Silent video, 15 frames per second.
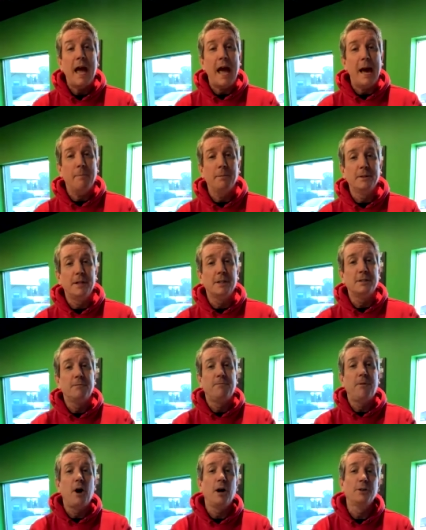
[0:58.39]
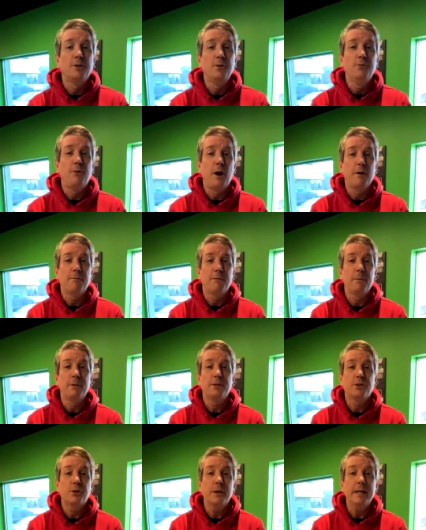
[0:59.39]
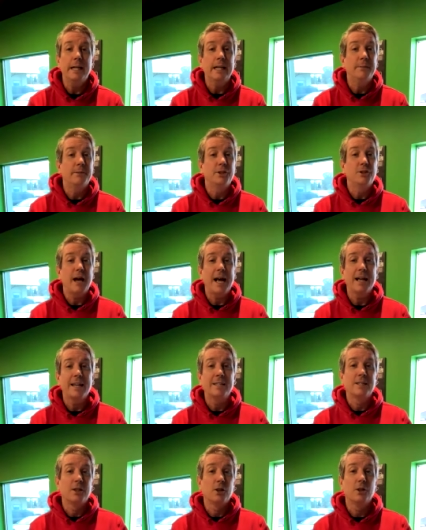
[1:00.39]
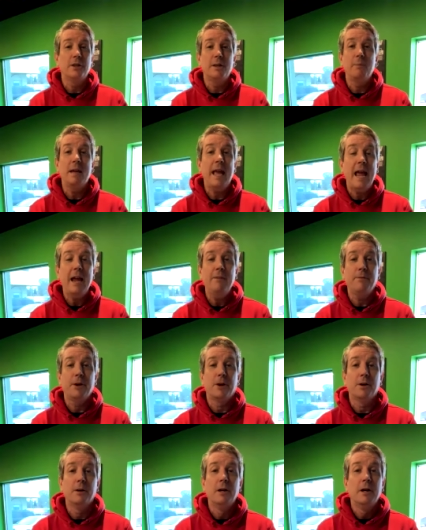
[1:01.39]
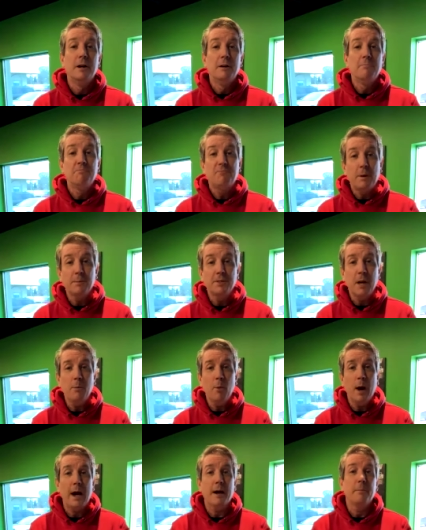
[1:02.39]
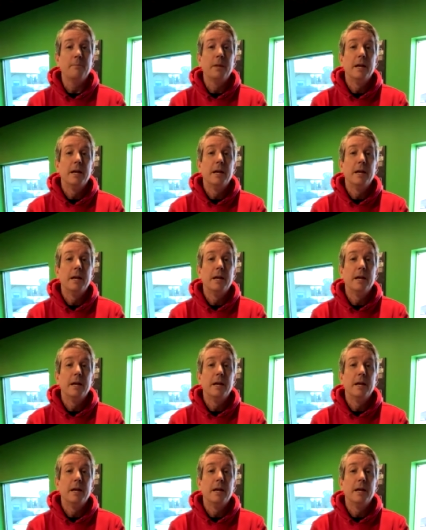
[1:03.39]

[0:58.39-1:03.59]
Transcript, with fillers: Apple doesn't fall too far from the tree. The child has learned the behavior from somewhere.